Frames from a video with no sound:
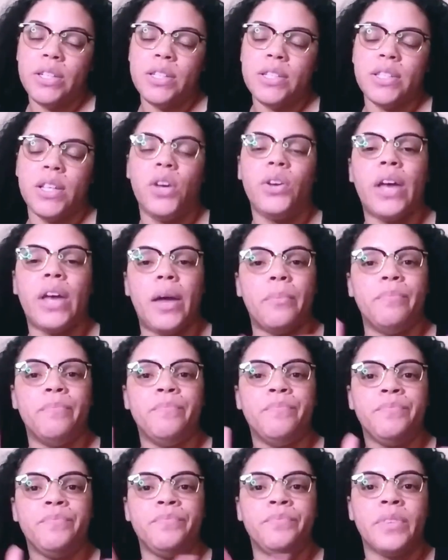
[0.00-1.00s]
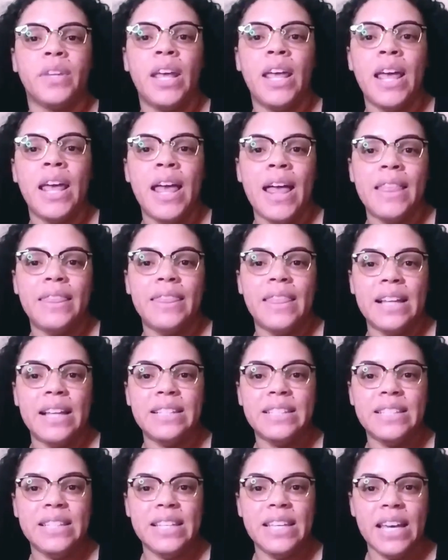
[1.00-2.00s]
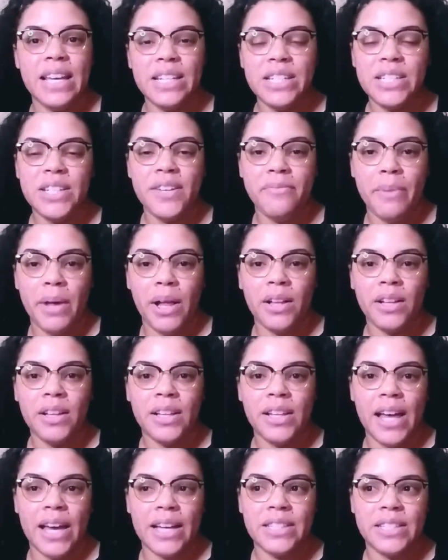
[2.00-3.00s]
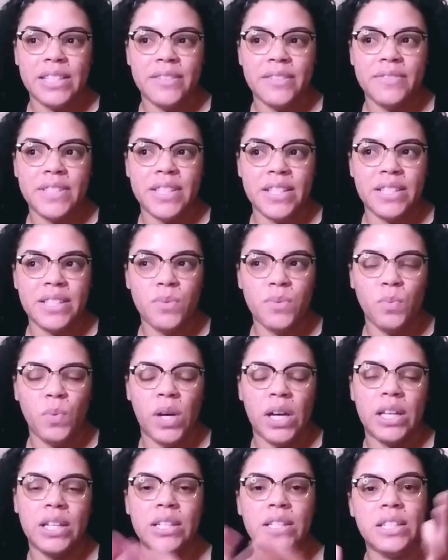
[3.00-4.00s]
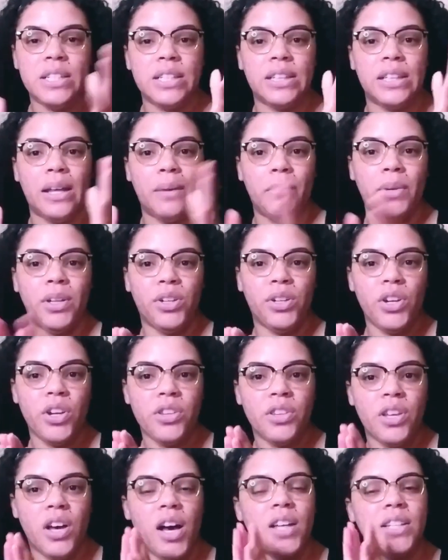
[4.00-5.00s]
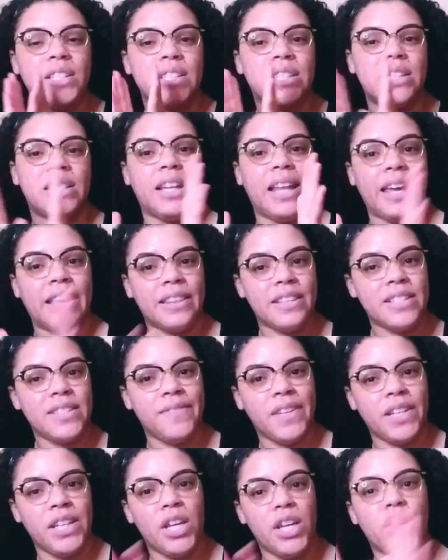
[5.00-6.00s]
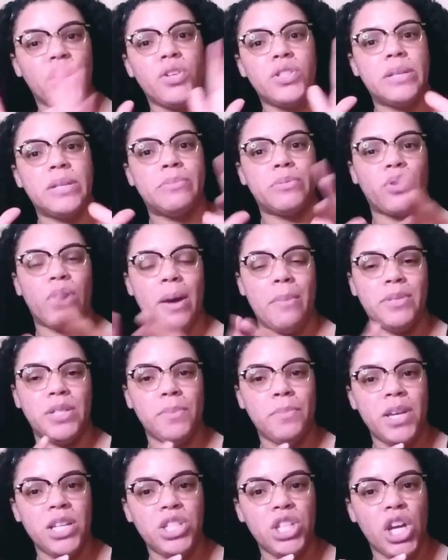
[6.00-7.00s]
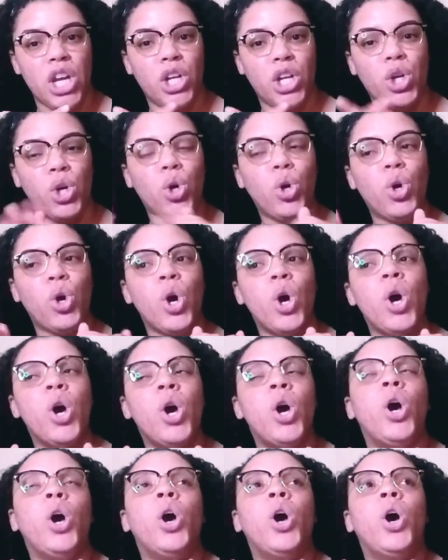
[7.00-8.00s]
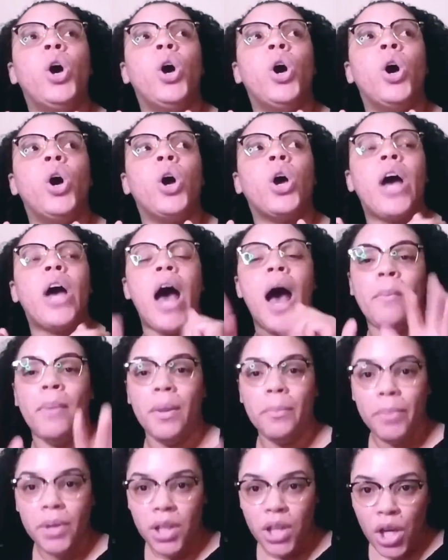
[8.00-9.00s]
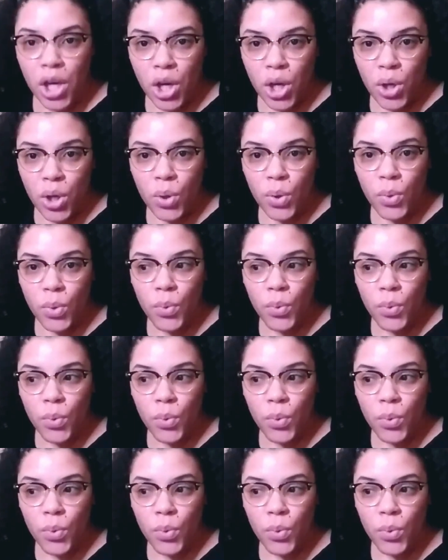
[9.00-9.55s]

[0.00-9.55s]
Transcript: a.m okay that's the end of belle collective season one let me know your thoughts like this video subscribe to my channel comment below